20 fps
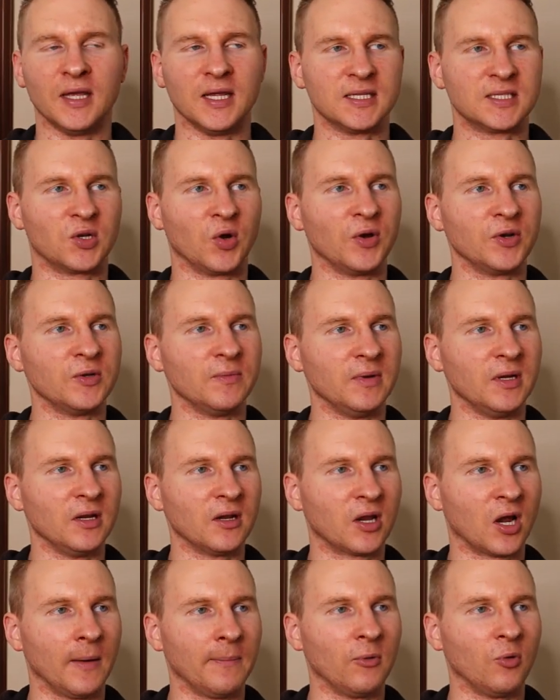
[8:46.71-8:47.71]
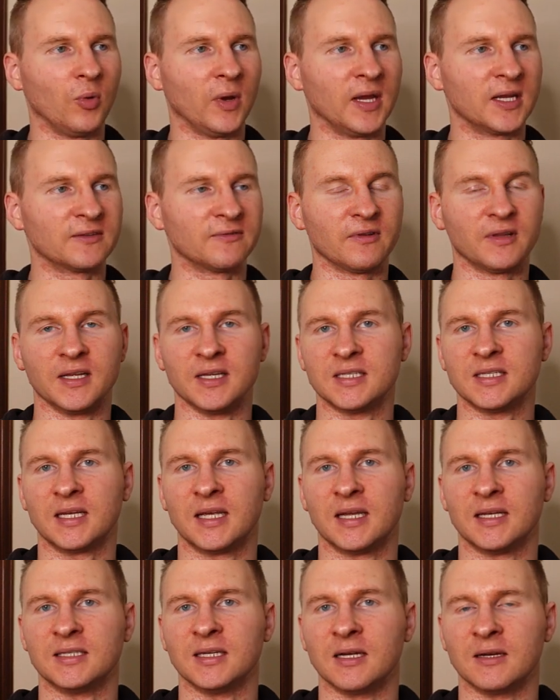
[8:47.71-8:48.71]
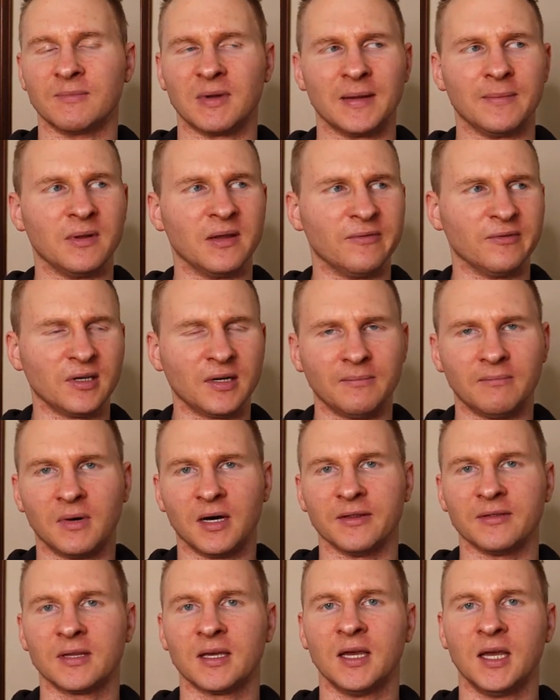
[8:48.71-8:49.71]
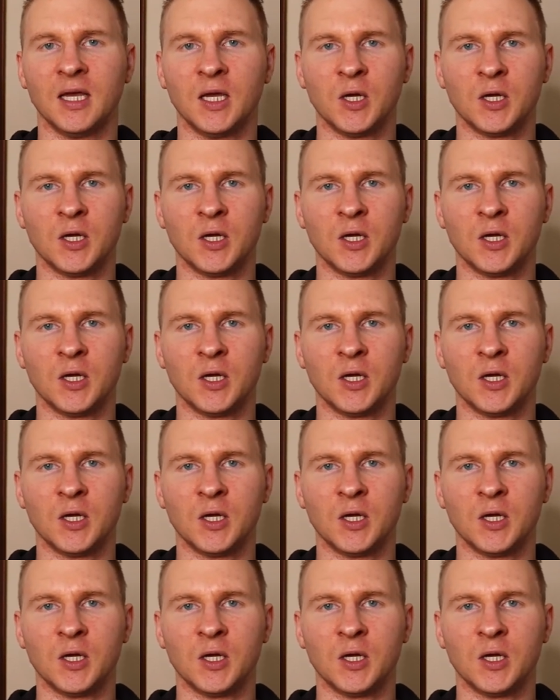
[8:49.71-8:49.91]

it's going to be a couple weeks for these to get done, maybe even a month.